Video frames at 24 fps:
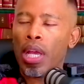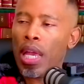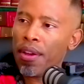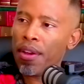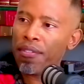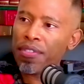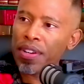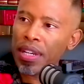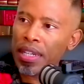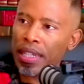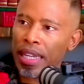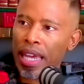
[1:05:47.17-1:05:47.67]

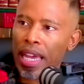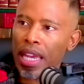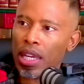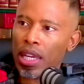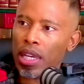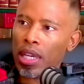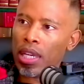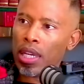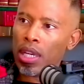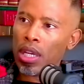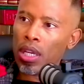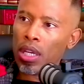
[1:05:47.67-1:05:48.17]
every
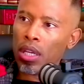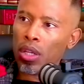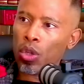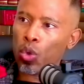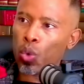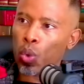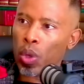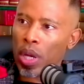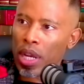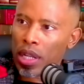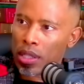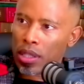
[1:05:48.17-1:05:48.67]
day
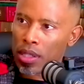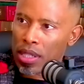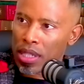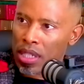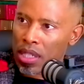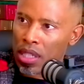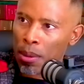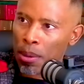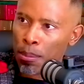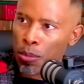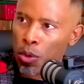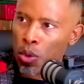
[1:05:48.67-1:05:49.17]
you get
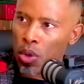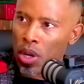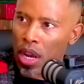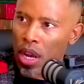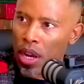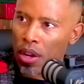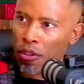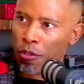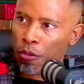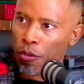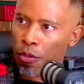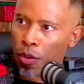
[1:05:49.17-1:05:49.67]

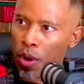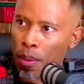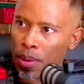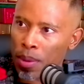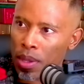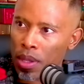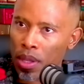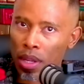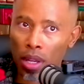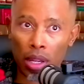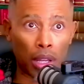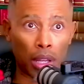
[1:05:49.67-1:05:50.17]
stimuli from
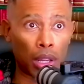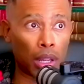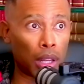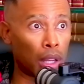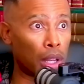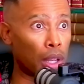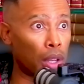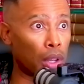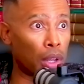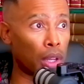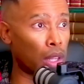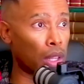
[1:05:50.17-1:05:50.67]
the
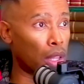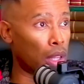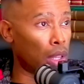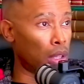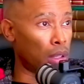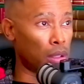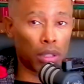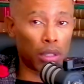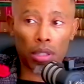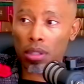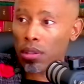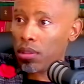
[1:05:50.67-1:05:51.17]

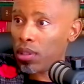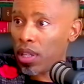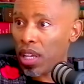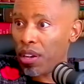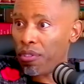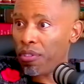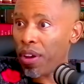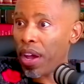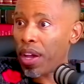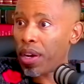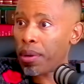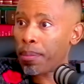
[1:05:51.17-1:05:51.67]
the
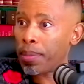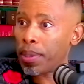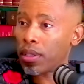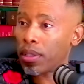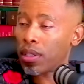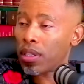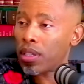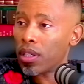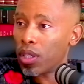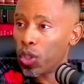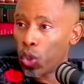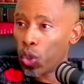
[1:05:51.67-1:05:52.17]
environment.